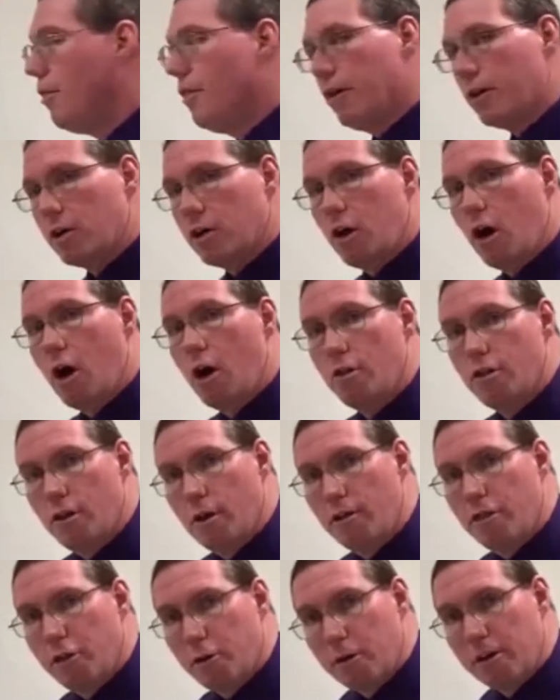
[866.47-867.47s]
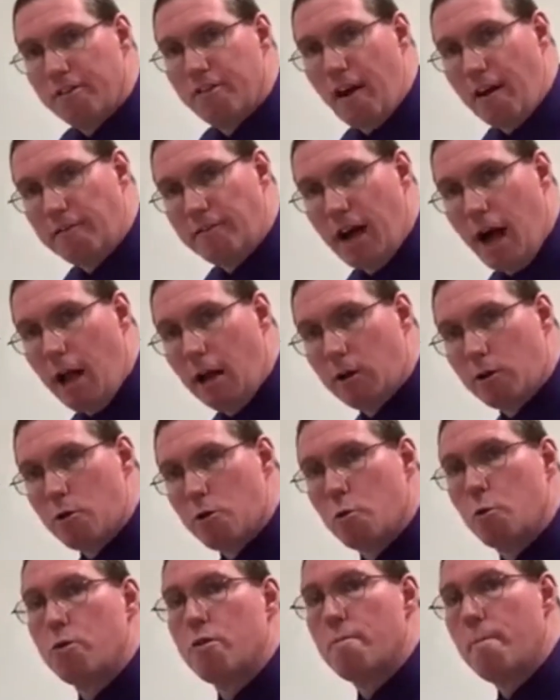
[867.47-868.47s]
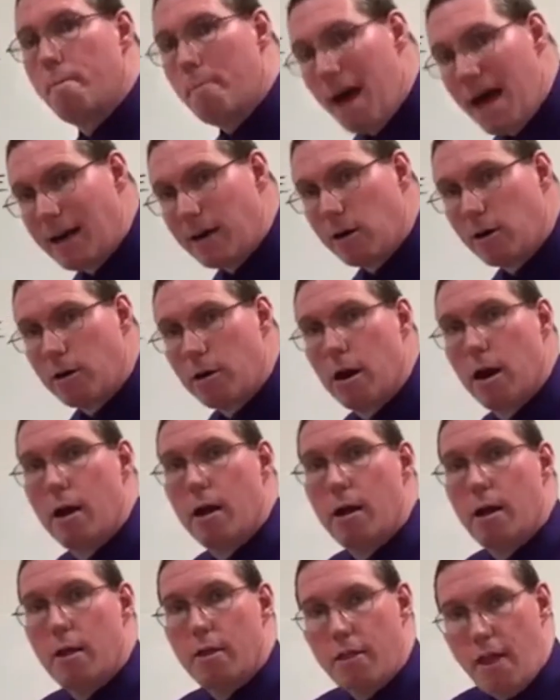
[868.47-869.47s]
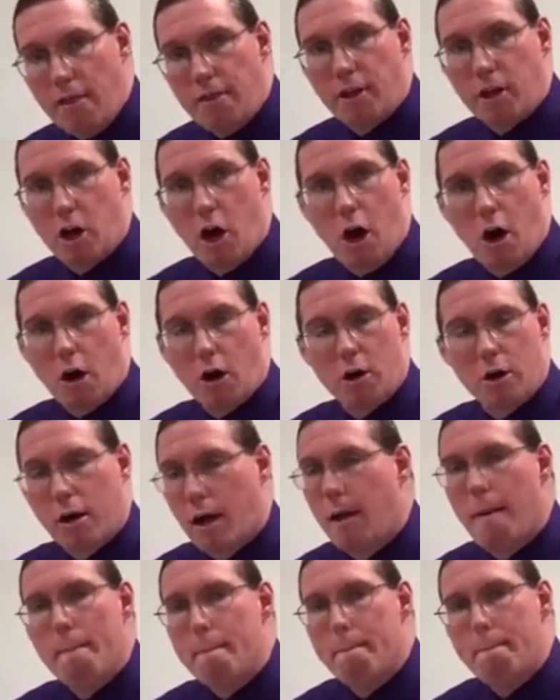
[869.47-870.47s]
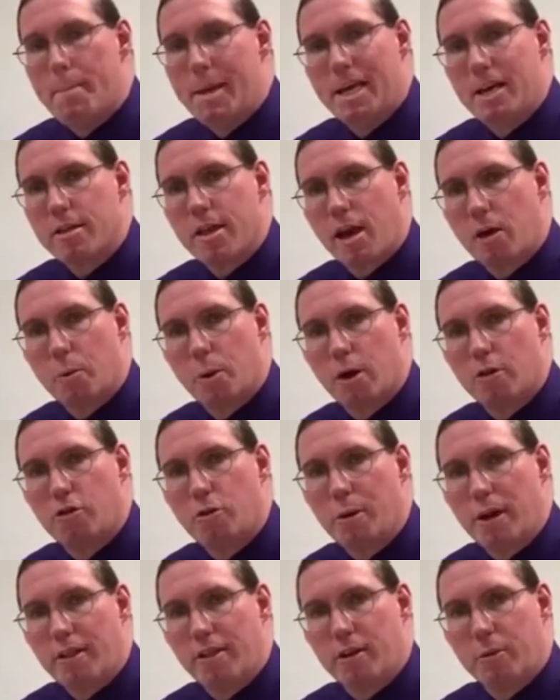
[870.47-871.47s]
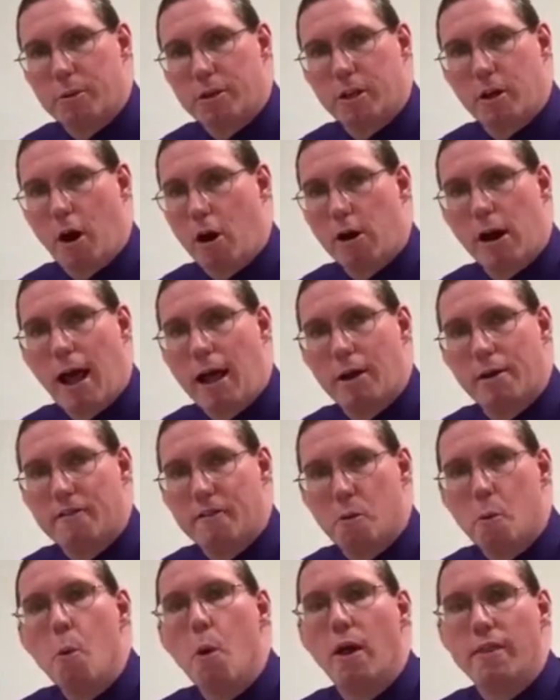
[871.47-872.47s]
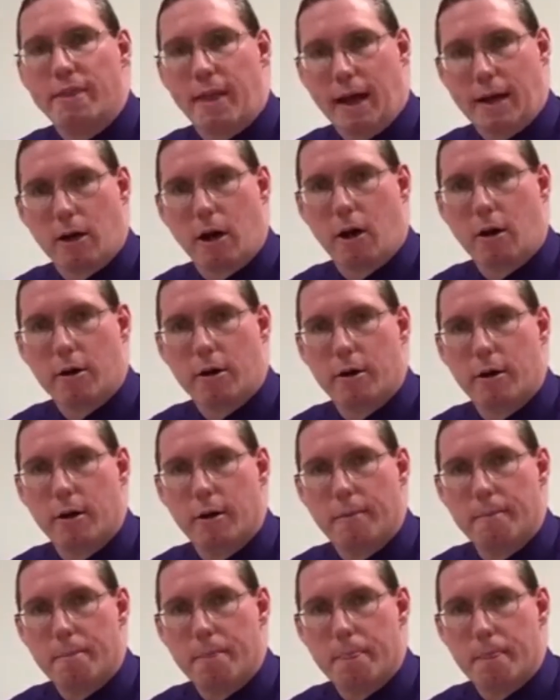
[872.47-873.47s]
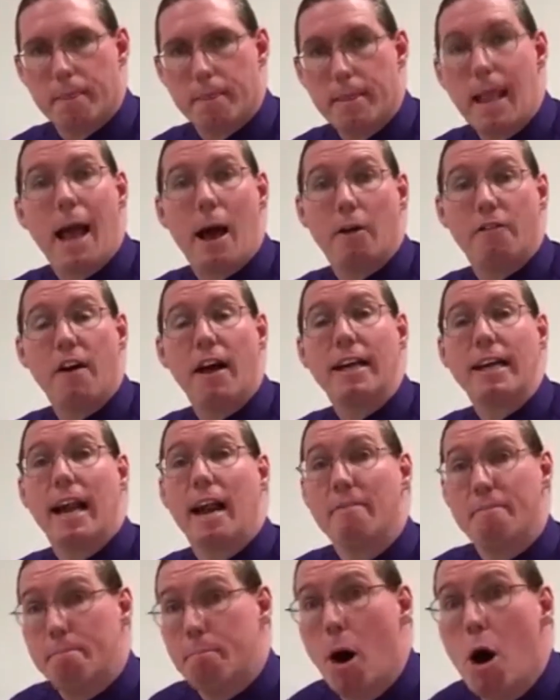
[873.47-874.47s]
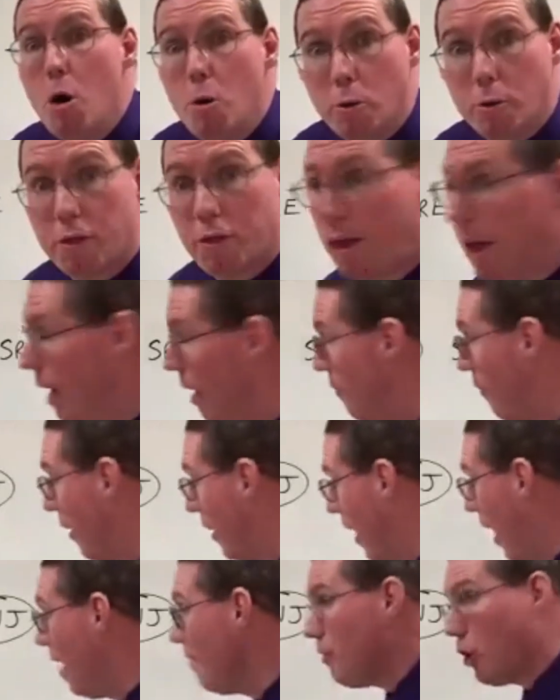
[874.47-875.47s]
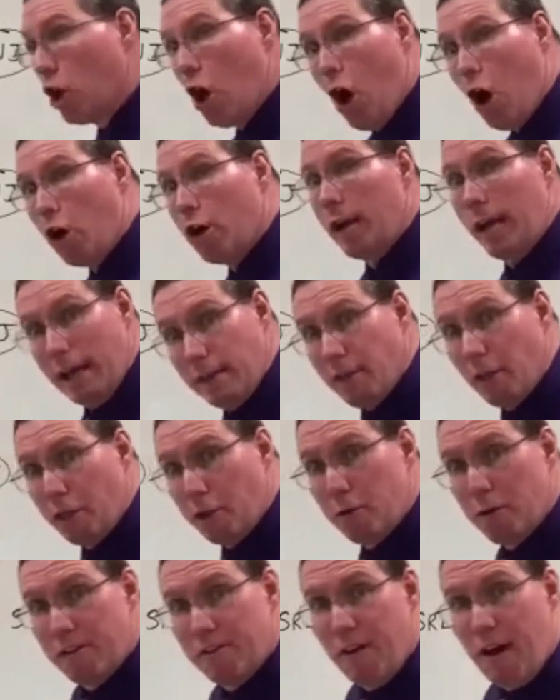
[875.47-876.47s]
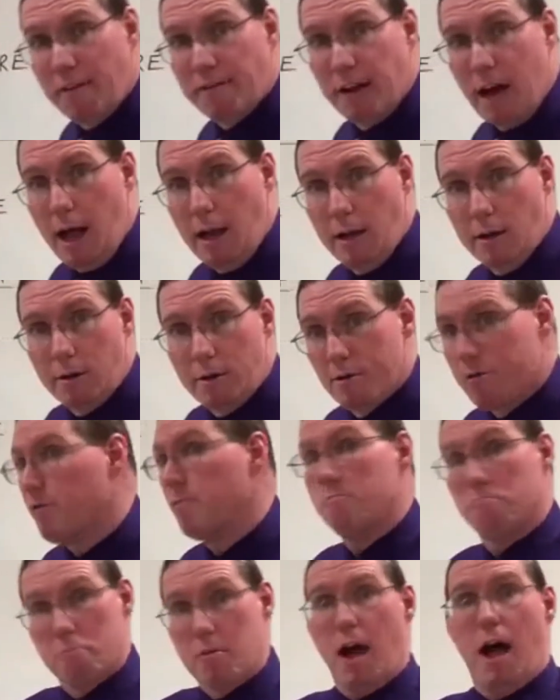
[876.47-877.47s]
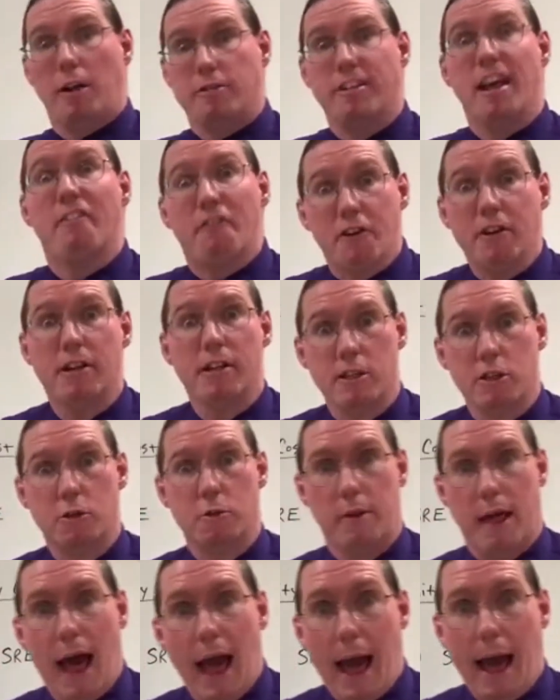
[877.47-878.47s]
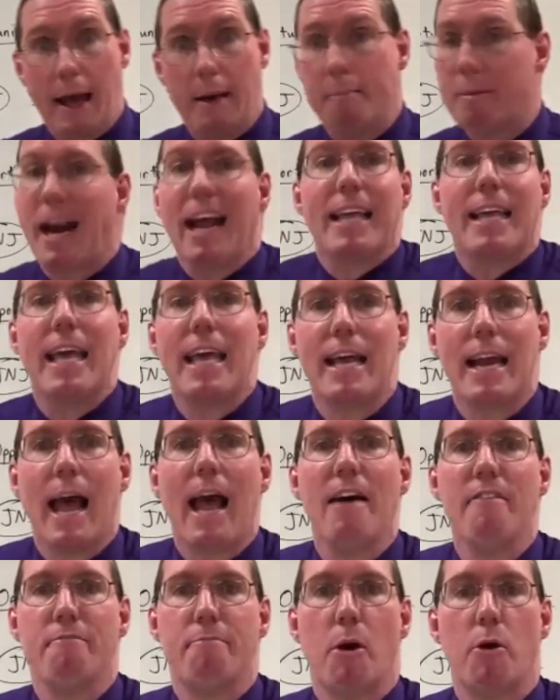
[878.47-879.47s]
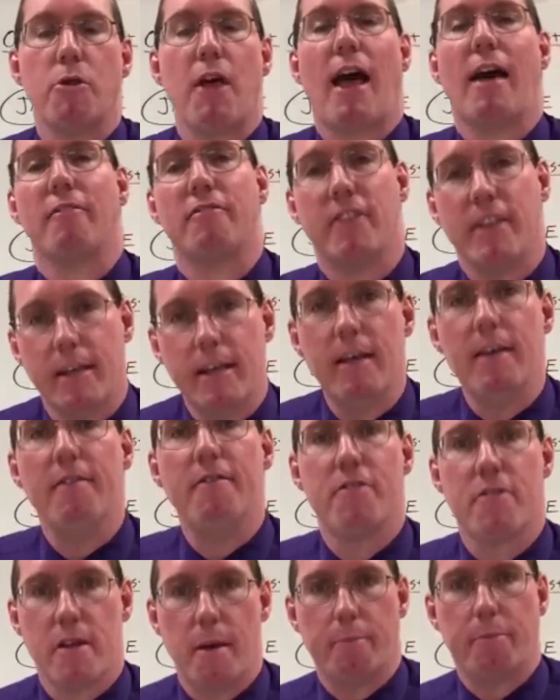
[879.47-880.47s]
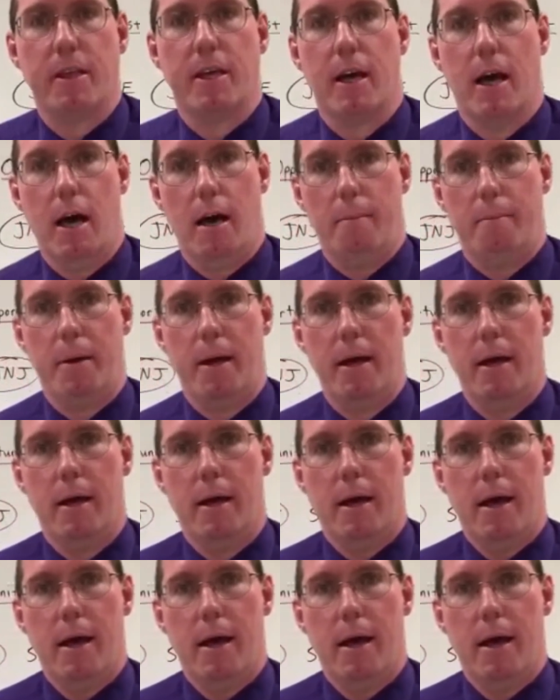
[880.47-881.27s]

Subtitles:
the $35 was better than the card because I don't want to do anything with the card. I don't even want that card. Now, if I could have both, if I could have the card and the $35, I'll definitely do that, but I can't have both. I have to give something up.